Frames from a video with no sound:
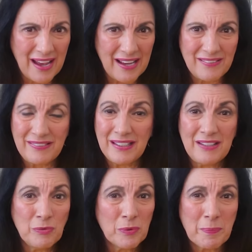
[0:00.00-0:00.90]
I see it
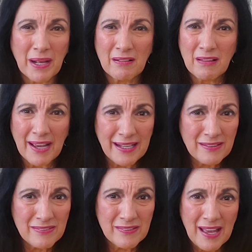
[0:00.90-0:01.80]
even with my
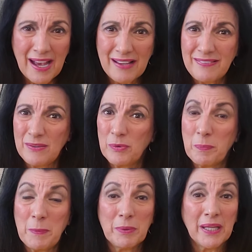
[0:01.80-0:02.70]
clients. I see it
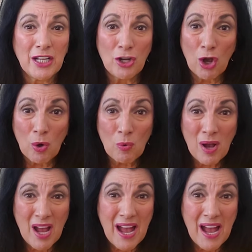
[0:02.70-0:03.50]
with people I know.